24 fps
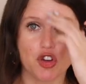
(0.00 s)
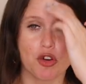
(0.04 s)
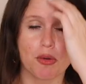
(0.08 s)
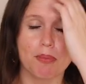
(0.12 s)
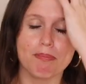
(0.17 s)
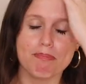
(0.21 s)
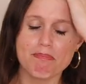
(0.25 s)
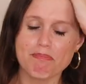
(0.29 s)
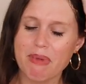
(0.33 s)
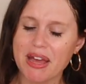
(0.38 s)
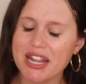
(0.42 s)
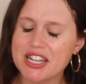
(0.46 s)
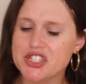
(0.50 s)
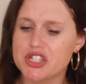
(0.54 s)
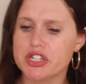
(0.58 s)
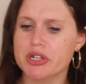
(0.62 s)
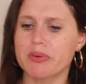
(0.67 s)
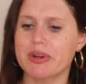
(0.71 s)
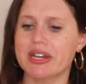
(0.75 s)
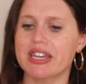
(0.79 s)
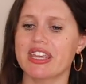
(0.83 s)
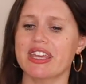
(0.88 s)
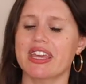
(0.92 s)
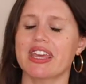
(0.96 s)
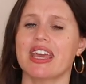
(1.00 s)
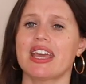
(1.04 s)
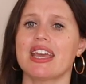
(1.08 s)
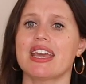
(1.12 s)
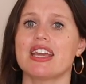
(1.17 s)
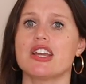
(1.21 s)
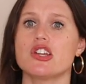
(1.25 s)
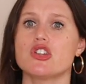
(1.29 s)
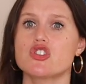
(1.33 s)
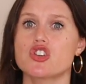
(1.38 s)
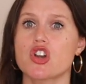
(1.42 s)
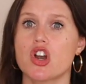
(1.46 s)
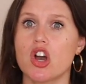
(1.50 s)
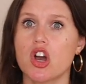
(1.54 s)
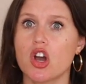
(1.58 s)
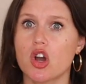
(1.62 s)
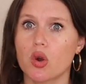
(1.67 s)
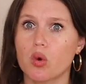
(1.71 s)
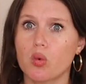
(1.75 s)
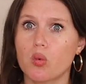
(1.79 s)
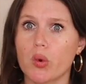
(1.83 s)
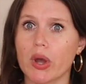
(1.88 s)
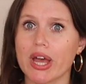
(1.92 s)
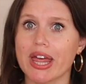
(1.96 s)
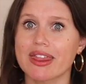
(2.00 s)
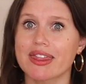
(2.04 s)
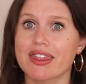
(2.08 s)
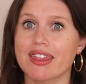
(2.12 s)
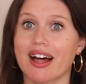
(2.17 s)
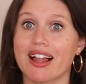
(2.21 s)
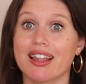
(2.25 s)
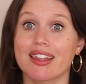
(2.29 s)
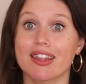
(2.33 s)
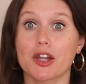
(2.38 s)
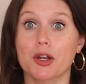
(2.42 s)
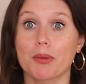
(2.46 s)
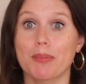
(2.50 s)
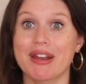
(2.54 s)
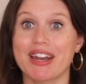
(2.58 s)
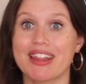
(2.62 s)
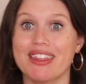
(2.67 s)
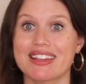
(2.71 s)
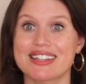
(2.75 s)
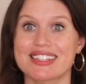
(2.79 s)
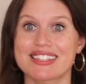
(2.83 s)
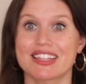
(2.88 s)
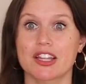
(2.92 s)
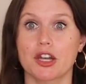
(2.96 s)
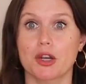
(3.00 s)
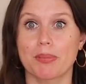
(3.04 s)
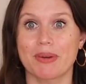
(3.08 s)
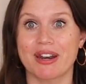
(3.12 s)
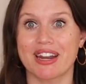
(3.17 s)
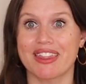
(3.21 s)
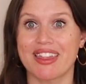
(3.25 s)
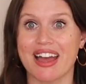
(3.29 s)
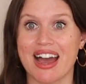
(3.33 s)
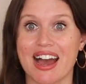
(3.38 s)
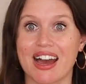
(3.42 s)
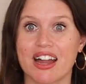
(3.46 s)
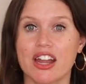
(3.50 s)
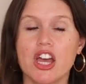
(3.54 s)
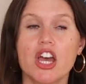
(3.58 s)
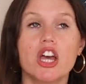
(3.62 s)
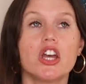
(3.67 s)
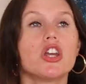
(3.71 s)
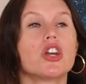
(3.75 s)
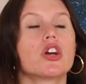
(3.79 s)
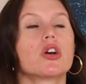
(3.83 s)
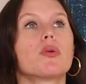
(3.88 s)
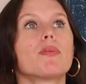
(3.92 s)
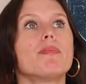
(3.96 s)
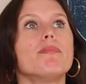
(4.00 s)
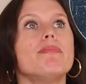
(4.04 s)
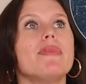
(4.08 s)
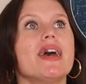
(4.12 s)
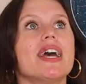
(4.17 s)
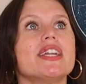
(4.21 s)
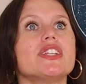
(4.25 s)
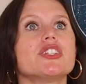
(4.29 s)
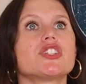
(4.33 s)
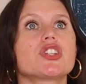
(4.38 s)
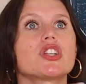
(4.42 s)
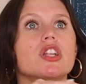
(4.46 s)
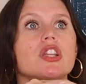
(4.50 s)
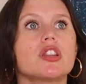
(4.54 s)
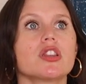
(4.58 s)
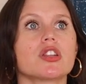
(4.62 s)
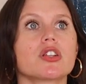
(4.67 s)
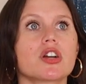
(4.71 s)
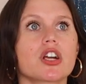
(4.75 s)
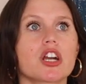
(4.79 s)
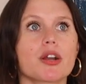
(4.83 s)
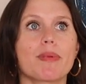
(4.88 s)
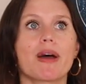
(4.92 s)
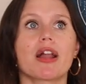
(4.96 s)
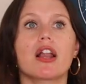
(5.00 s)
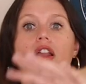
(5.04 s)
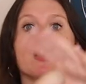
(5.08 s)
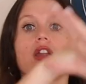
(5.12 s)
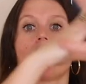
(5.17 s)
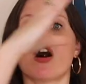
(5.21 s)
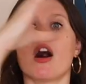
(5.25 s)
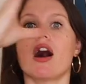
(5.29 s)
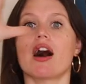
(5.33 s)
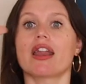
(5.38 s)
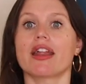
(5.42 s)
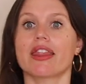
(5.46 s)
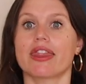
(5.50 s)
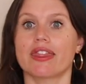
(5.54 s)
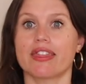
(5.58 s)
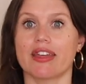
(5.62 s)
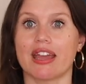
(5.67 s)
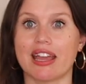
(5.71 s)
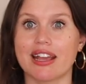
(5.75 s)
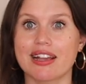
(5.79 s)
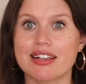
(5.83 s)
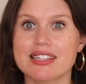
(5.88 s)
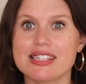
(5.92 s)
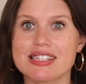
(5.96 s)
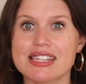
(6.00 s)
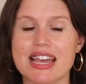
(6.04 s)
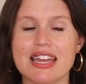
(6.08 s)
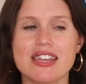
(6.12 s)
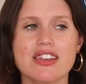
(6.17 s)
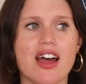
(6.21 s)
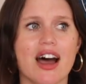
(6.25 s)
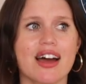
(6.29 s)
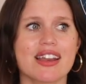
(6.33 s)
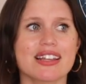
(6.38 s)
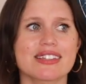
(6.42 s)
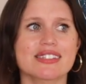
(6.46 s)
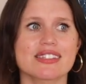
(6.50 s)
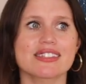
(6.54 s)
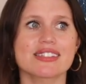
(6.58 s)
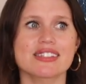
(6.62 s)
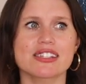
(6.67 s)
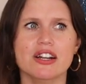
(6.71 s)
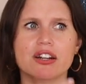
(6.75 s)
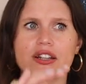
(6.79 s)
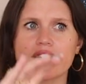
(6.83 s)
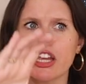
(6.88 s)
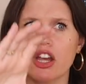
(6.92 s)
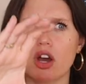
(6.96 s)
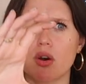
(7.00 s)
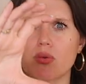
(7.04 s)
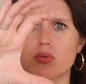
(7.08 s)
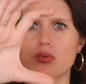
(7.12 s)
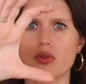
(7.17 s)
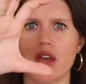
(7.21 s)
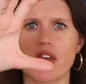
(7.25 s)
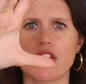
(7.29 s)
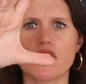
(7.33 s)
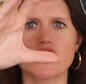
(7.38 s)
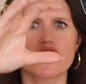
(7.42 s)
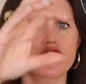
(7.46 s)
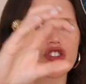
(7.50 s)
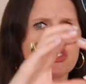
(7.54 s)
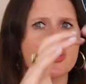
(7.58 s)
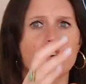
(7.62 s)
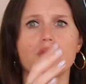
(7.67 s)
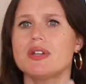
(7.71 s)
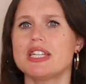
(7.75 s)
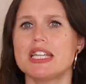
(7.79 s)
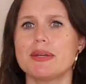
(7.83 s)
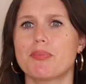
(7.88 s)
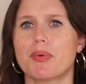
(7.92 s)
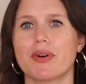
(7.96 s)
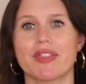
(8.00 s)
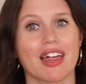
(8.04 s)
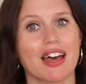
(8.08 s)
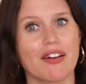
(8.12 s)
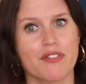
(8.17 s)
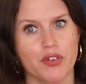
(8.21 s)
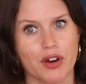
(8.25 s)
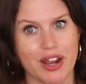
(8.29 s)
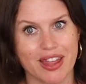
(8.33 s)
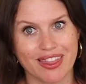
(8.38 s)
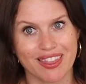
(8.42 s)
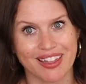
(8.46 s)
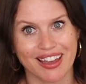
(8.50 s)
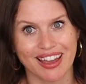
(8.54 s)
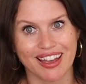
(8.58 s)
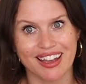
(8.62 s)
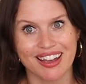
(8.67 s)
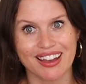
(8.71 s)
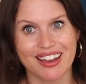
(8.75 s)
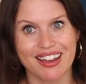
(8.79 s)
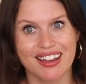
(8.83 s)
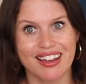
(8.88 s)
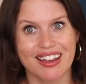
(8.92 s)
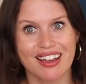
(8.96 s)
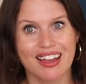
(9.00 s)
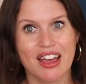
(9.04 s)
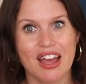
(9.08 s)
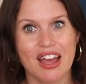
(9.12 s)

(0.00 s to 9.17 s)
You're meant to engage with a little bit of this, a little bit of that. You're meant to learn about a lot of things and not necessarily go so deep with everything.